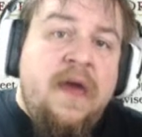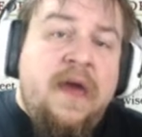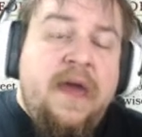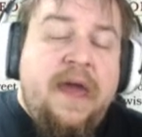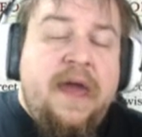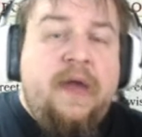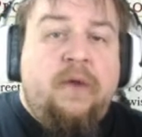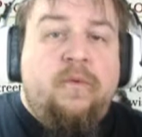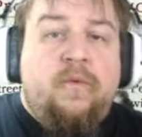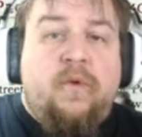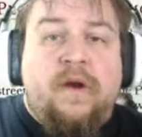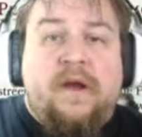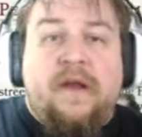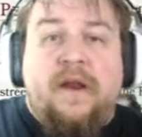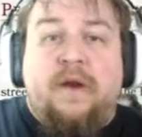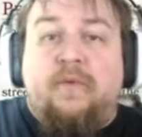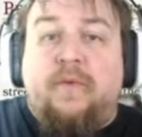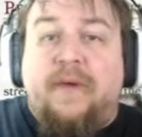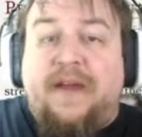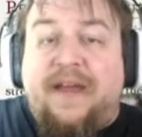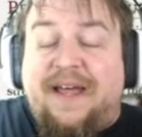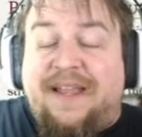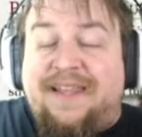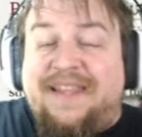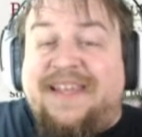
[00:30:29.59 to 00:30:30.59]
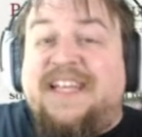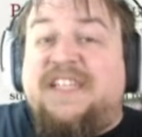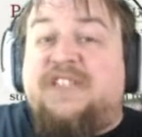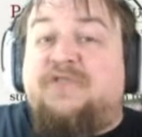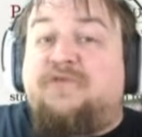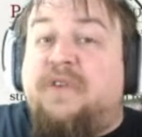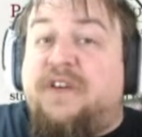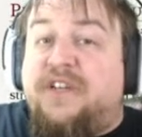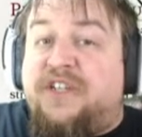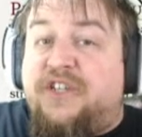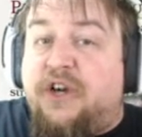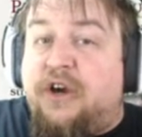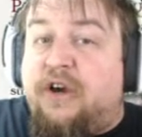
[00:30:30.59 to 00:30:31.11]
and we're going to re at least
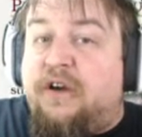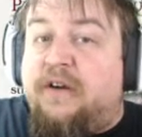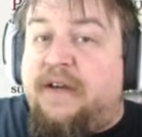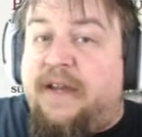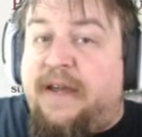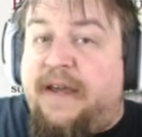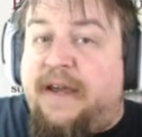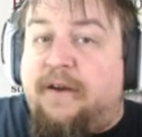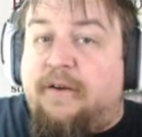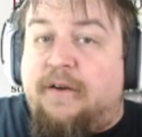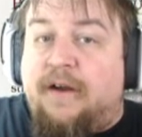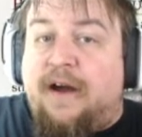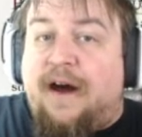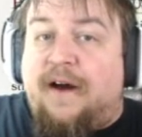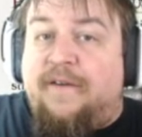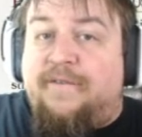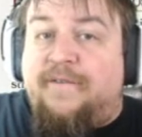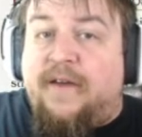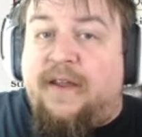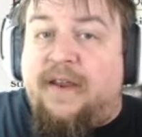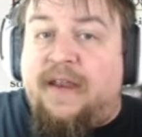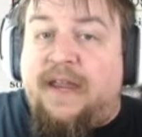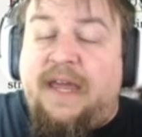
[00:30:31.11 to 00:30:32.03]
return to here often,